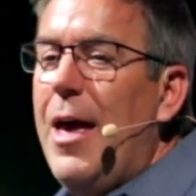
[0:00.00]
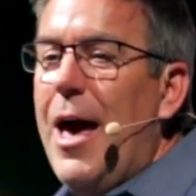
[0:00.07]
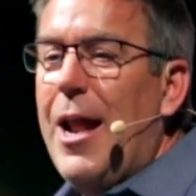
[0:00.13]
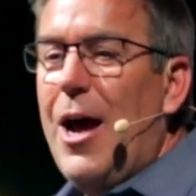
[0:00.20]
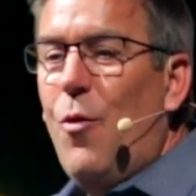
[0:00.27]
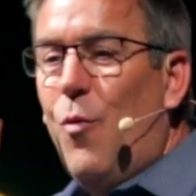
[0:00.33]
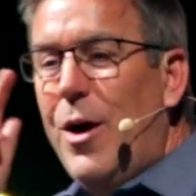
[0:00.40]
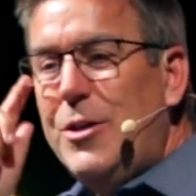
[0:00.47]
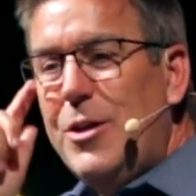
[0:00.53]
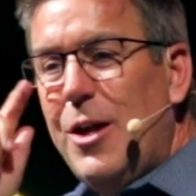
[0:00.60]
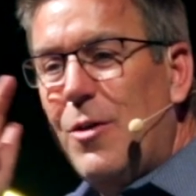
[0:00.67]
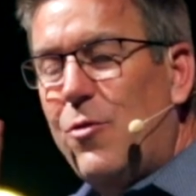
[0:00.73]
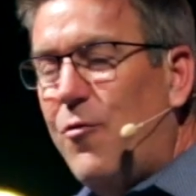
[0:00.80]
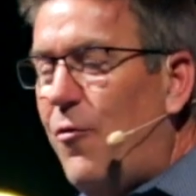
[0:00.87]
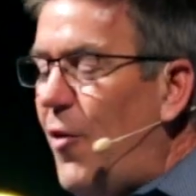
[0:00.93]
And I want you
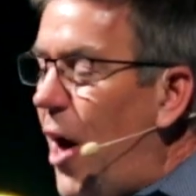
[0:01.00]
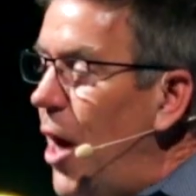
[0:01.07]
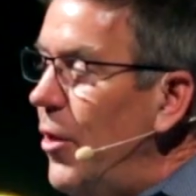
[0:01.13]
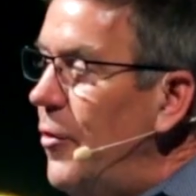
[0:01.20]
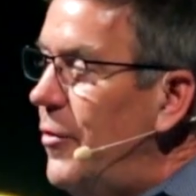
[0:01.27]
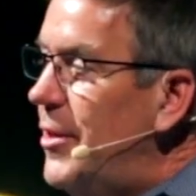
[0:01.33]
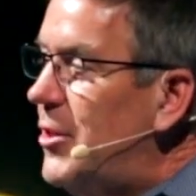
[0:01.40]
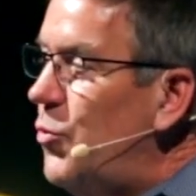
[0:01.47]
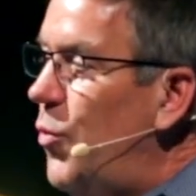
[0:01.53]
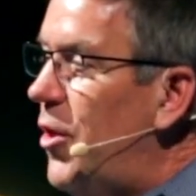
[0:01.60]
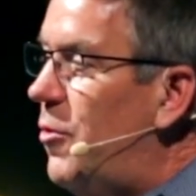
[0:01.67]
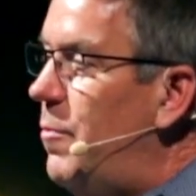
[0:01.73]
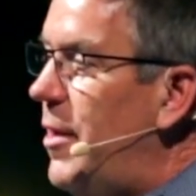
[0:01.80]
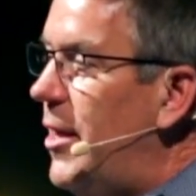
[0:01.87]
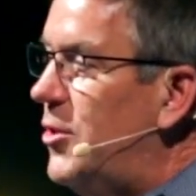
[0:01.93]
to follow this
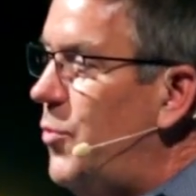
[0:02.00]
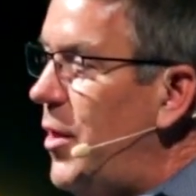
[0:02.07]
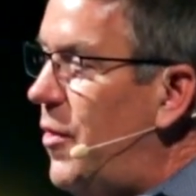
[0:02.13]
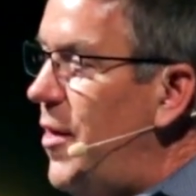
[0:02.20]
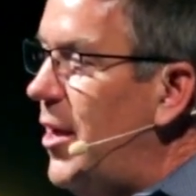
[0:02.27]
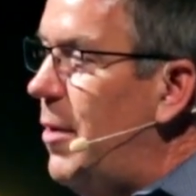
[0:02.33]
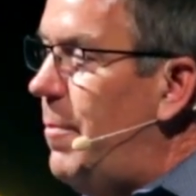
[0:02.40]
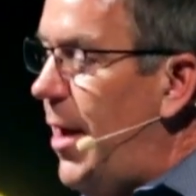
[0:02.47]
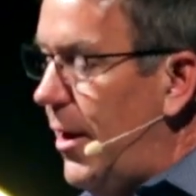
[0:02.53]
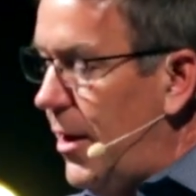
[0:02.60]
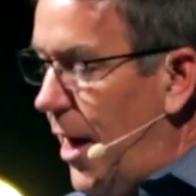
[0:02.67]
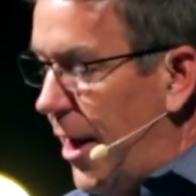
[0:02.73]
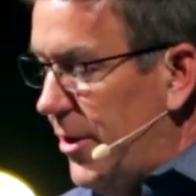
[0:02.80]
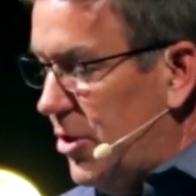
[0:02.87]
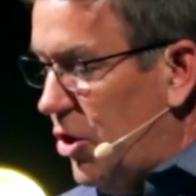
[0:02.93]
with me as we think about
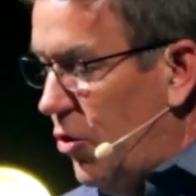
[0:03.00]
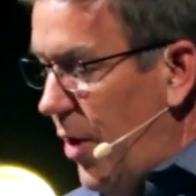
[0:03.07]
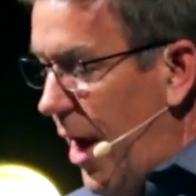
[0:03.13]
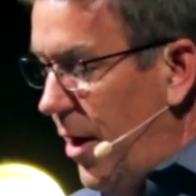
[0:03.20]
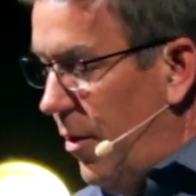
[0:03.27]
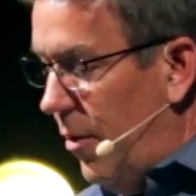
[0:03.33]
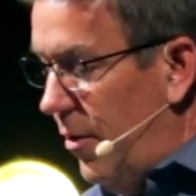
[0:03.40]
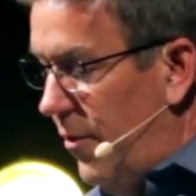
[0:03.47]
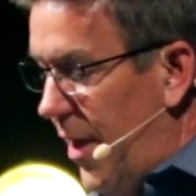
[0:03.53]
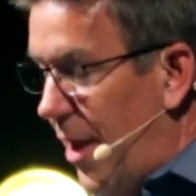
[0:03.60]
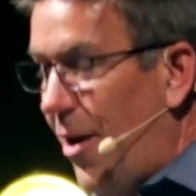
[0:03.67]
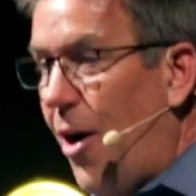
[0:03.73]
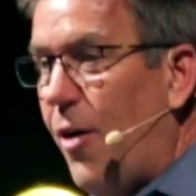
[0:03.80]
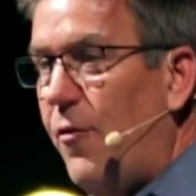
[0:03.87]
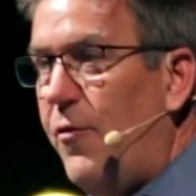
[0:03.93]
God is greater
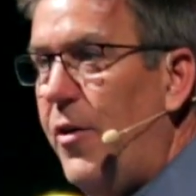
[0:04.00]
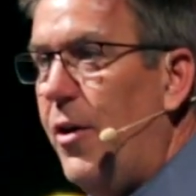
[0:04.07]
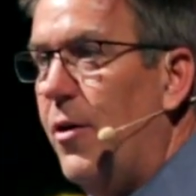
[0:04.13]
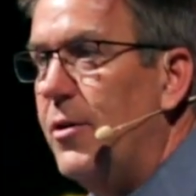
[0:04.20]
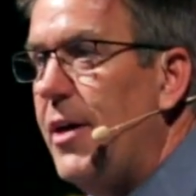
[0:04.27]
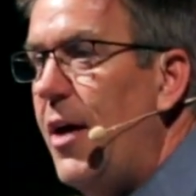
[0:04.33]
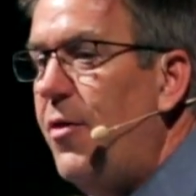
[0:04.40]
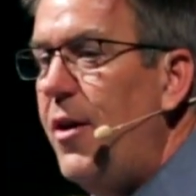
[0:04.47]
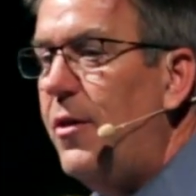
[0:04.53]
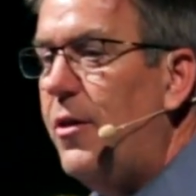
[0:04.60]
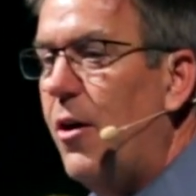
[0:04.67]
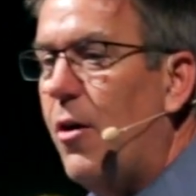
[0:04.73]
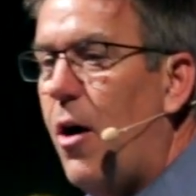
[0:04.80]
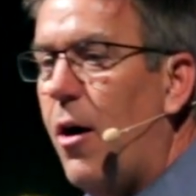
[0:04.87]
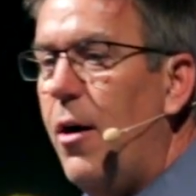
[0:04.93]
than our fears. I think
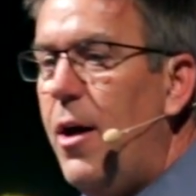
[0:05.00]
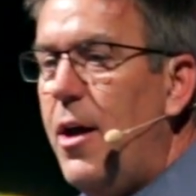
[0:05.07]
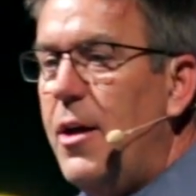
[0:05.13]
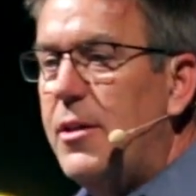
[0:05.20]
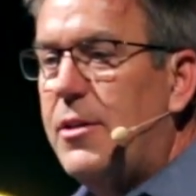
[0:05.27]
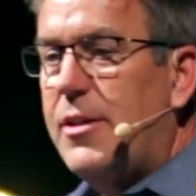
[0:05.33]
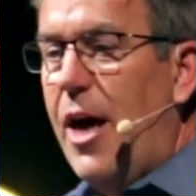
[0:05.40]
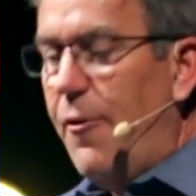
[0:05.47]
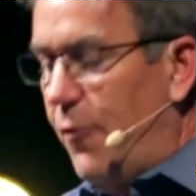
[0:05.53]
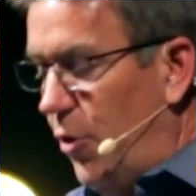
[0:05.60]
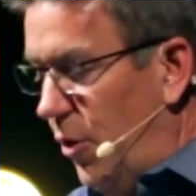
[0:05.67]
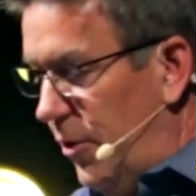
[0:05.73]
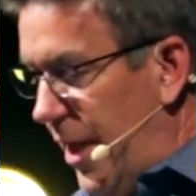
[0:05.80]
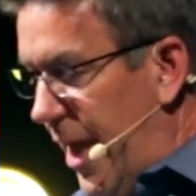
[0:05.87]
there are several